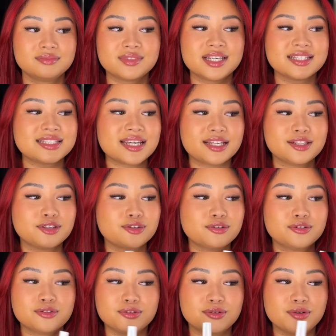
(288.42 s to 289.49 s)
It's like
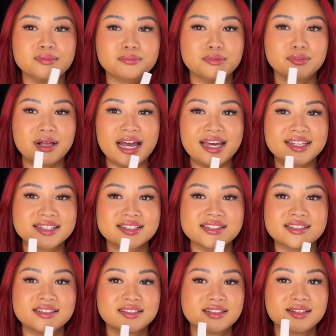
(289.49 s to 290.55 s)
little bull ants
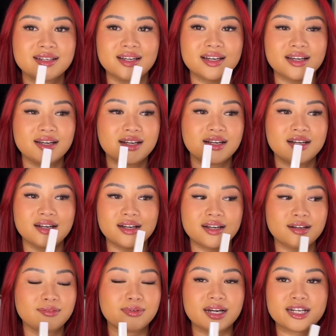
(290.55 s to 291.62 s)

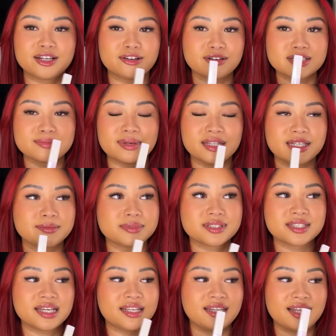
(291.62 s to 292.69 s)
running across my
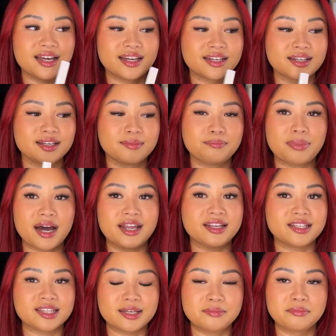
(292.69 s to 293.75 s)
lips and like
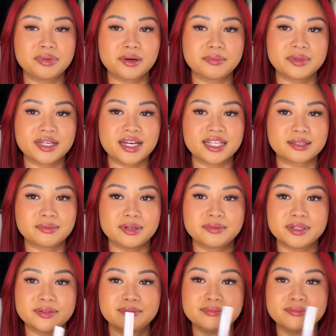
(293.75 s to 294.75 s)
biting them probably at the moment.